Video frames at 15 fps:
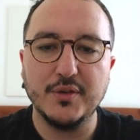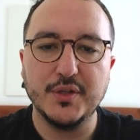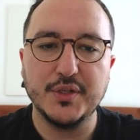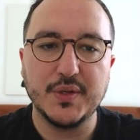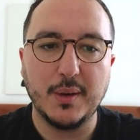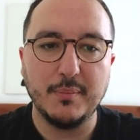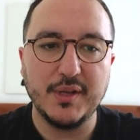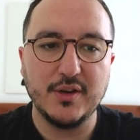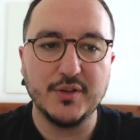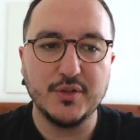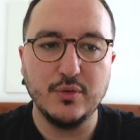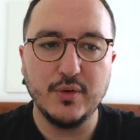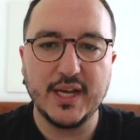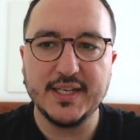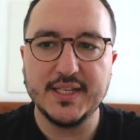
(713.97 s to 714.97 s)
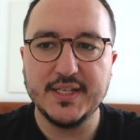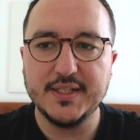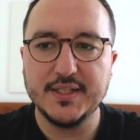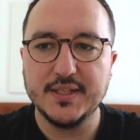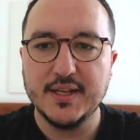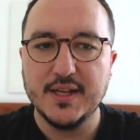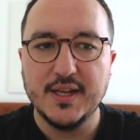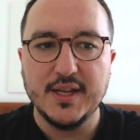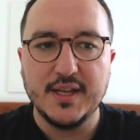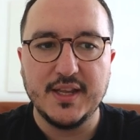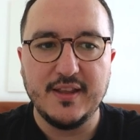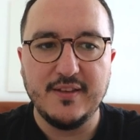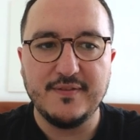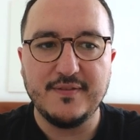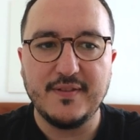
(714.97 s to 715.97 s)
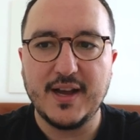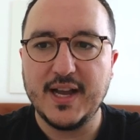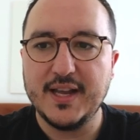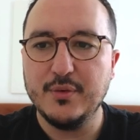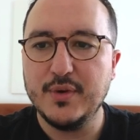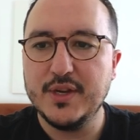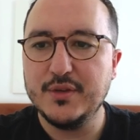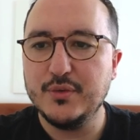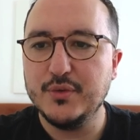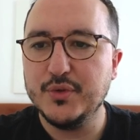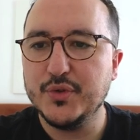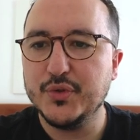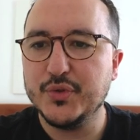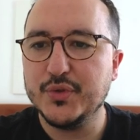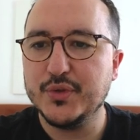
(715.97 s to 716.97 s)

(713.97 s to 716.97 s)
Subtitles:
the top, because look at this. If I reduce,